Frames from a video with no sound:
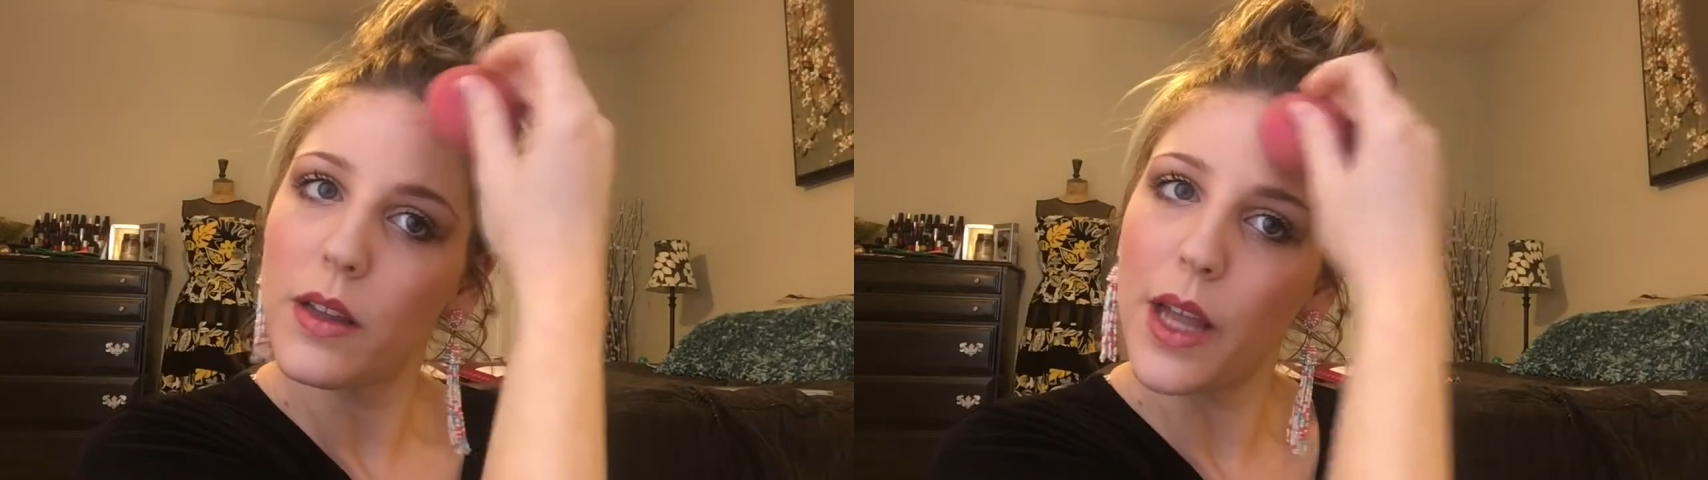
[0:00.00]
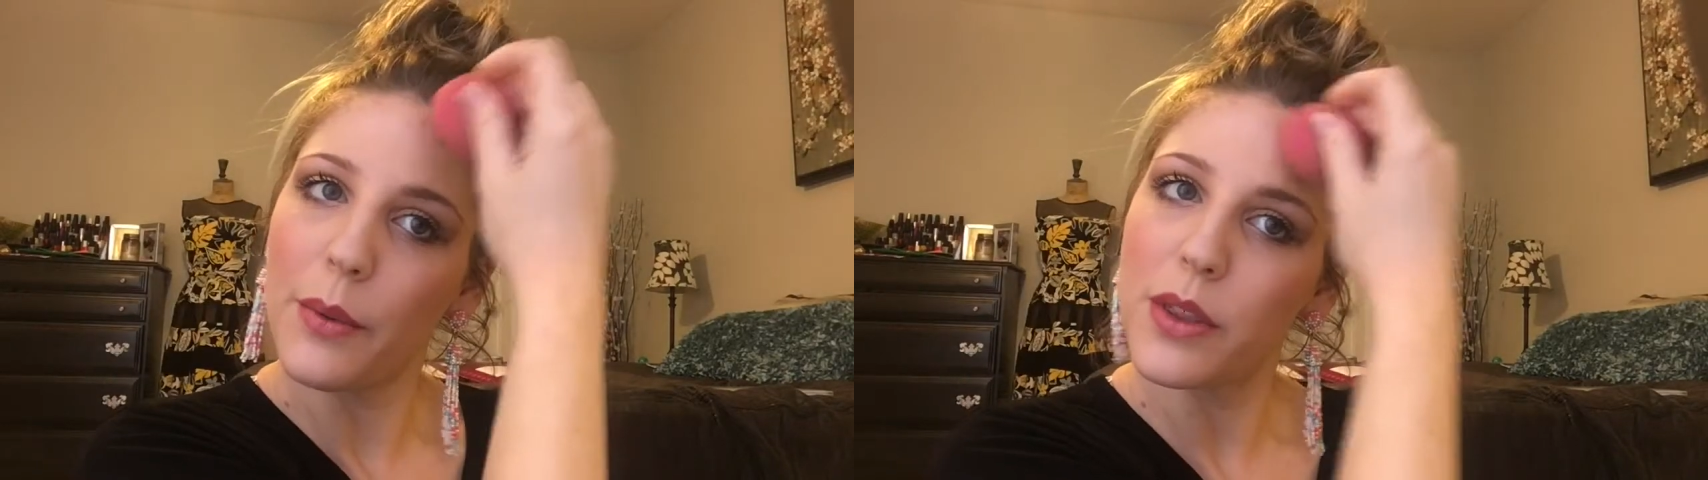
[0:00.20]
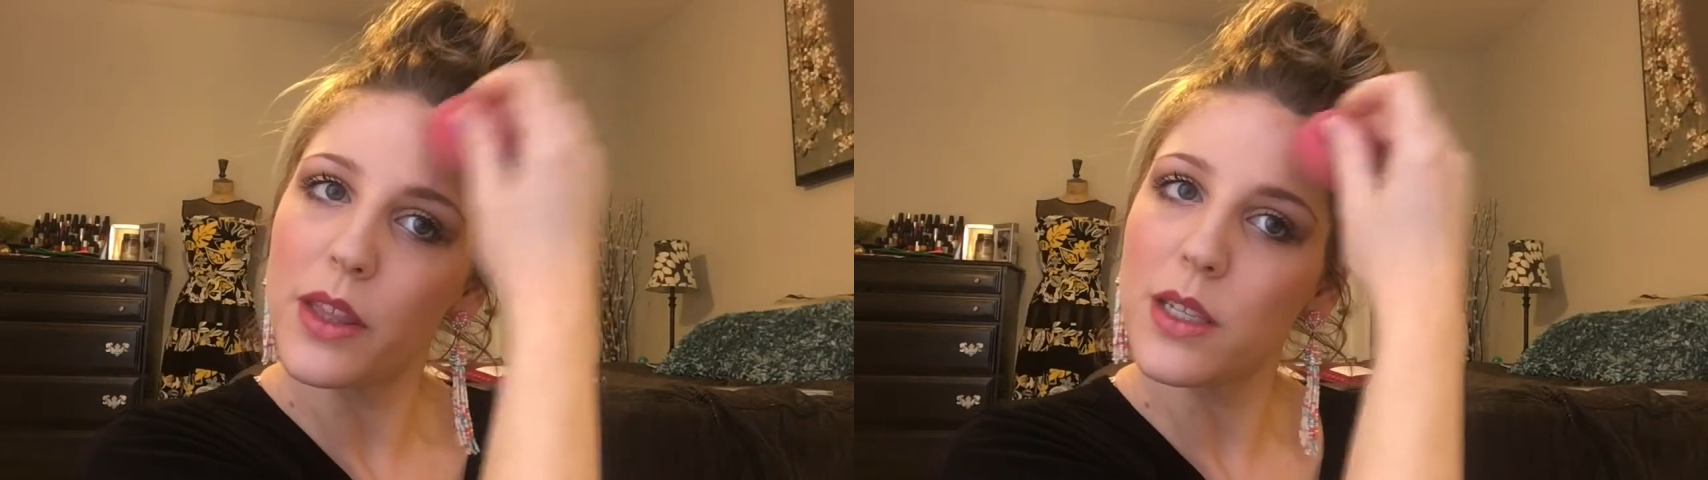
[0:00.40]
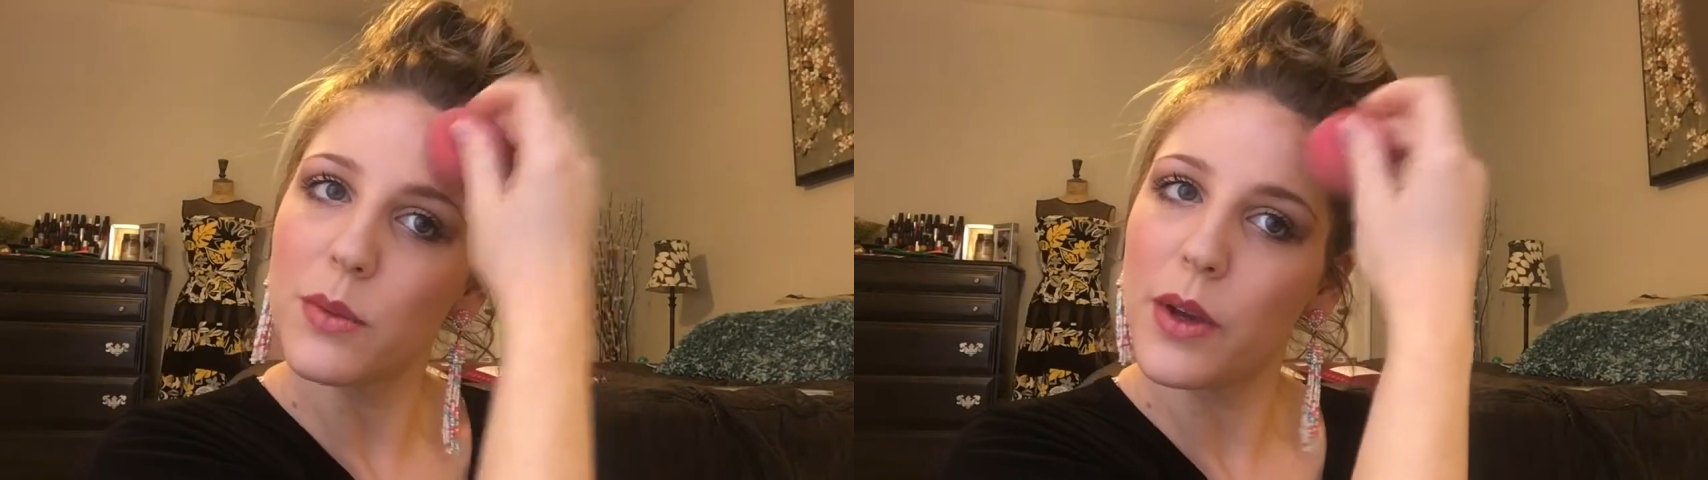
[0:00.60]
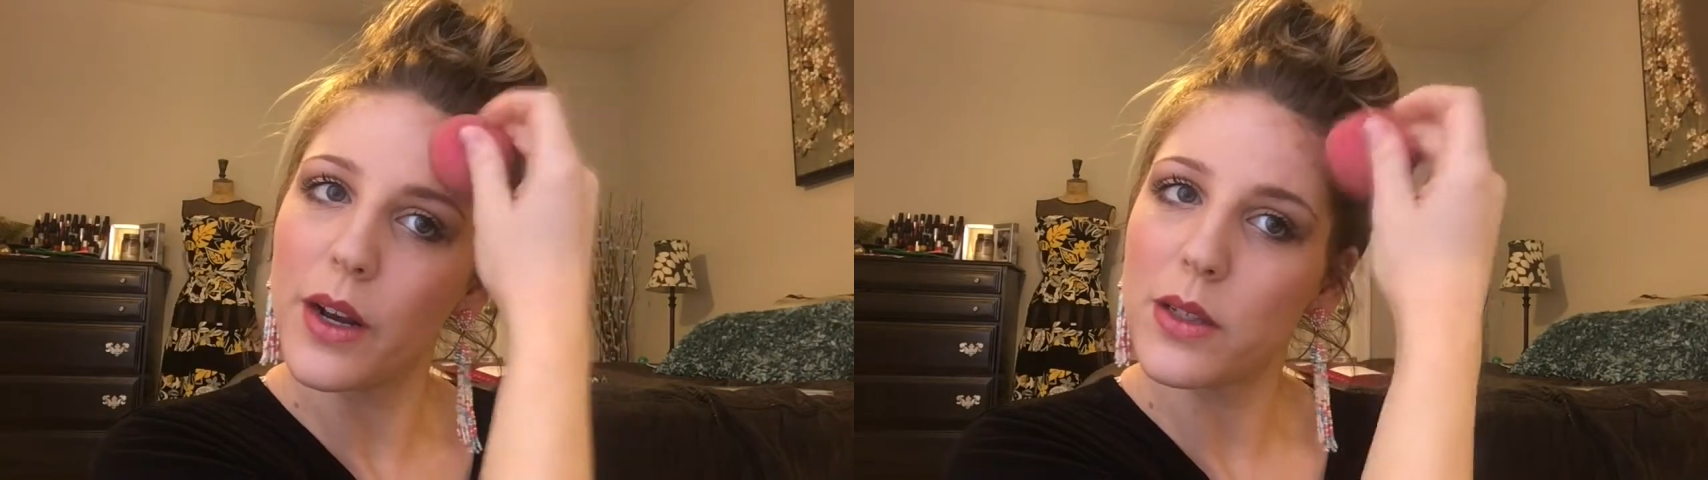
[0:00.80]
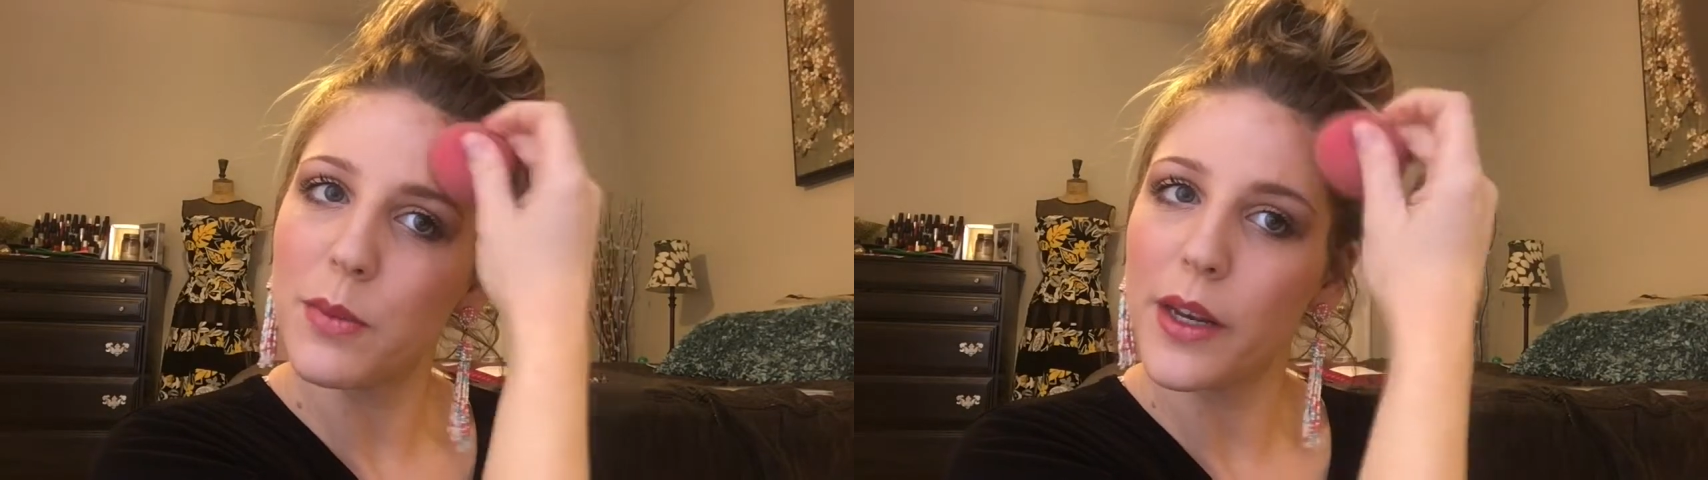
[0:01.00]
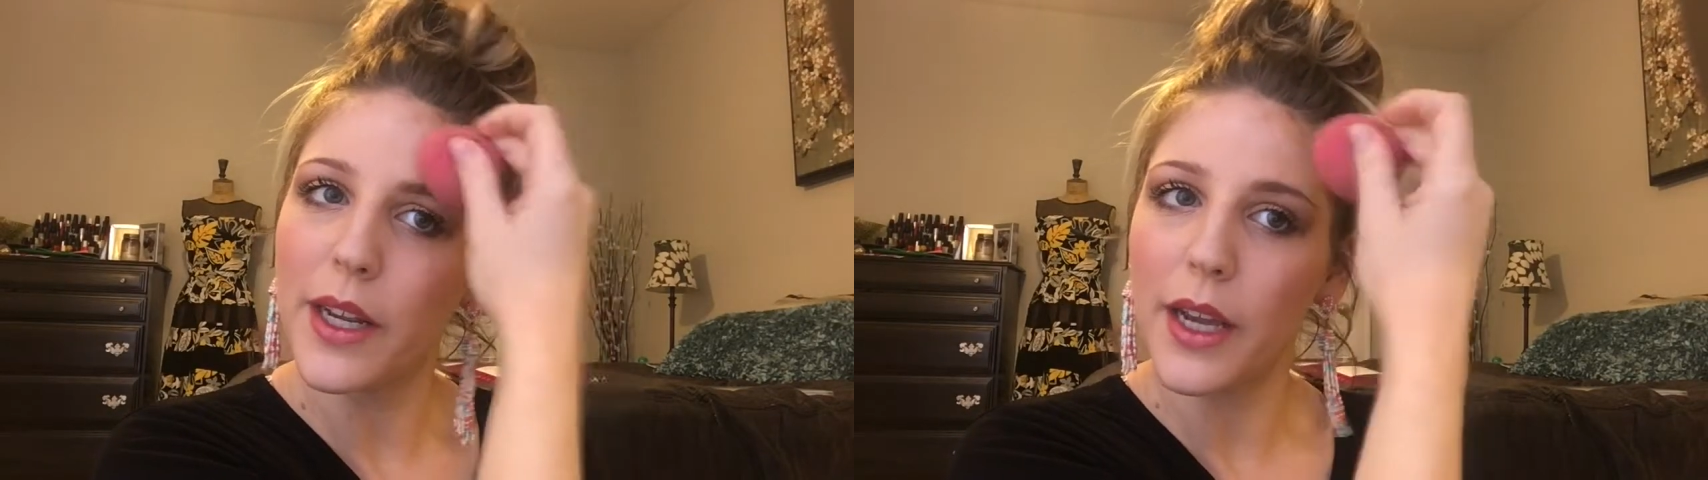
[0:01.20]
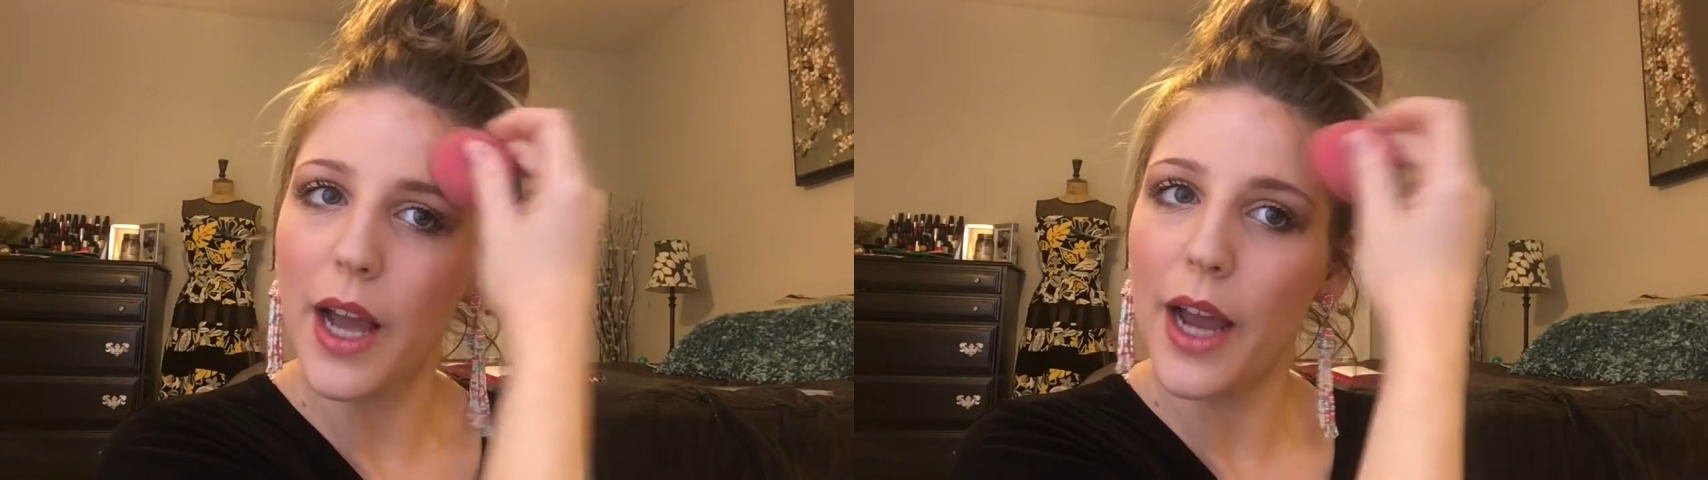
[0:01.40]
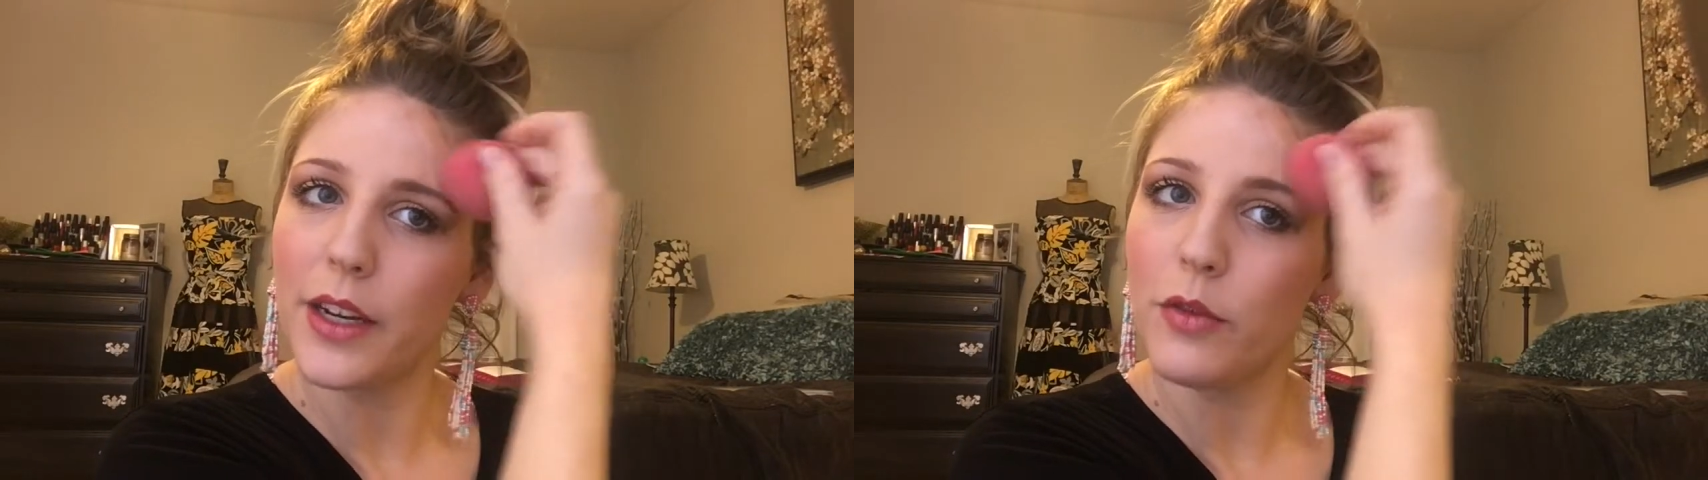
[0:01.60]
Now with this one, I was blending it kind